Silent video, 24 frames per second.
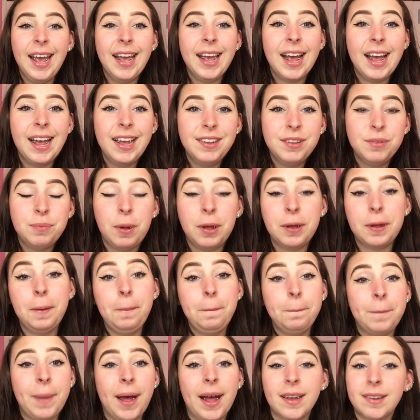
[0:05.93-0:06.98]
Hey guys,
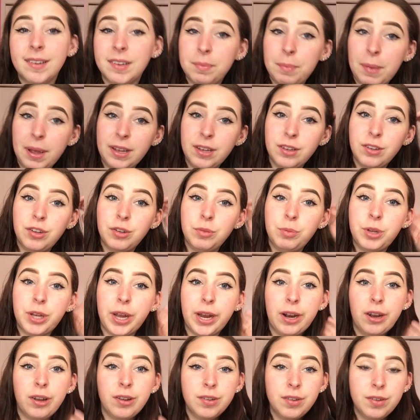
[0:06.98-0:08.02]
welcome back to my YouTube
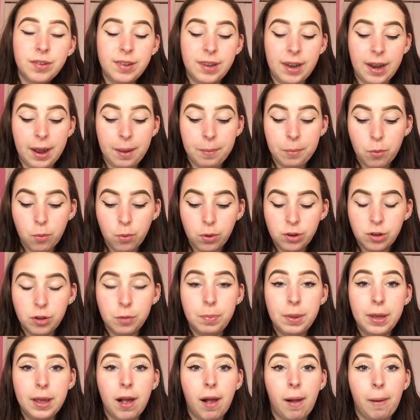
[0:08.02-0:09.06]
channel. So today I'm going to
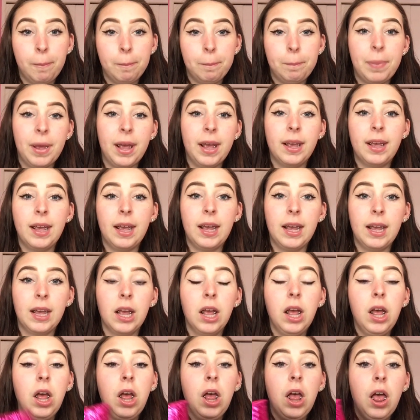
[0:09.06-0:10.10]
be
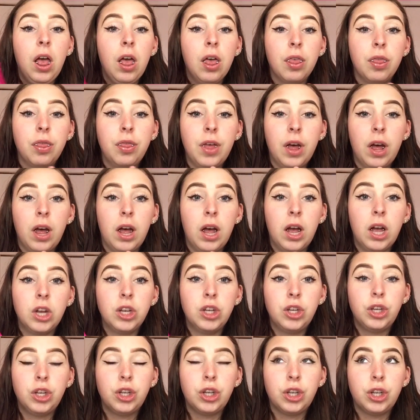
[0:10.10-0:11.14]
unbagging the
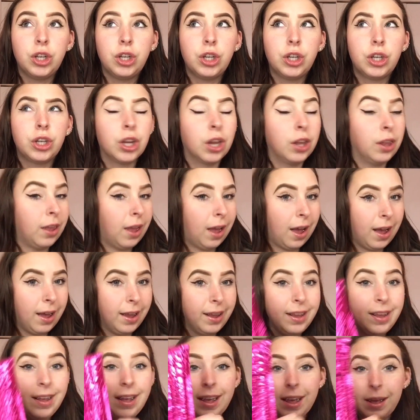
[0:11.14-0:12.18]

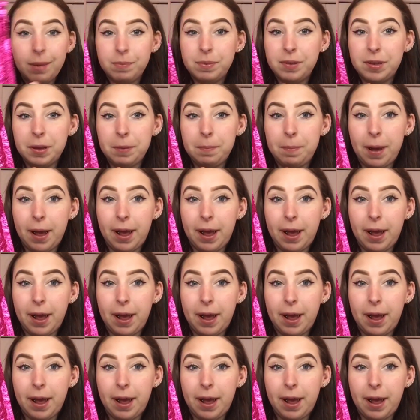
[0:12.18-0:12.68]
July Ipsy